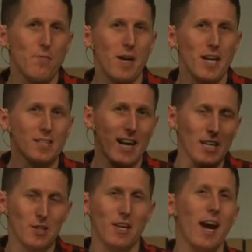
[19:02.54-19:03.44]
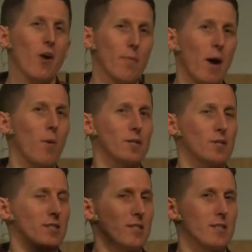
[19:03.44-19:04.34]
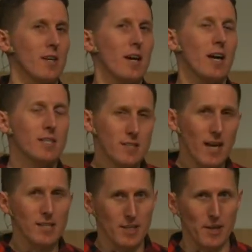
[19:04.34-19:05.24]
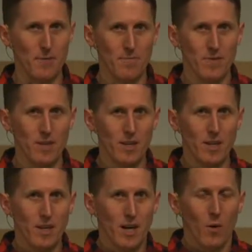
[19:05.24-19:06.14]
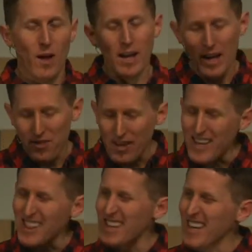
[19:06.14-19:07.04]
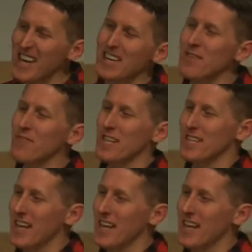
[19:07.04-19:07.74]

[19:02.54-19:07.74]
few minutes and actually care about what Jesus says here? Well, I, I think at the end of the